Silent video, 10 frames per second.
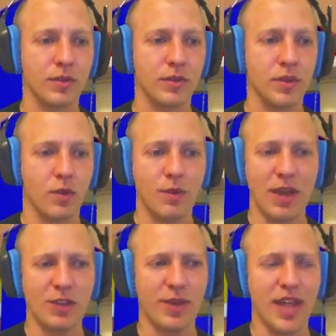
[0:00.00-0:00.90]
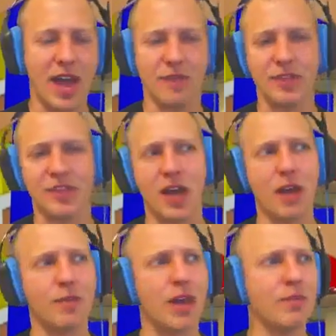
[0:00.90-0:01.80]
We might do it half the time,
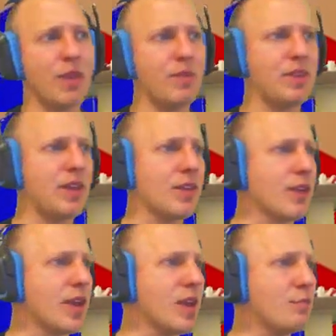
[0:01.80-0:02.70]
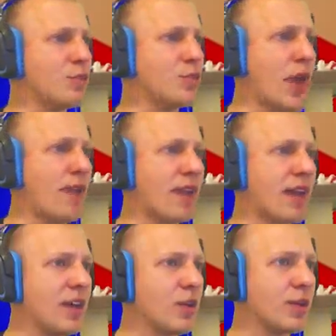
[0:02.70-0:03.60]
and maybe the other game, Drive
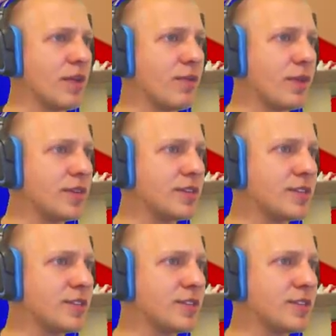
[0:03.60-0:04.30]
Ahead or whatever it is.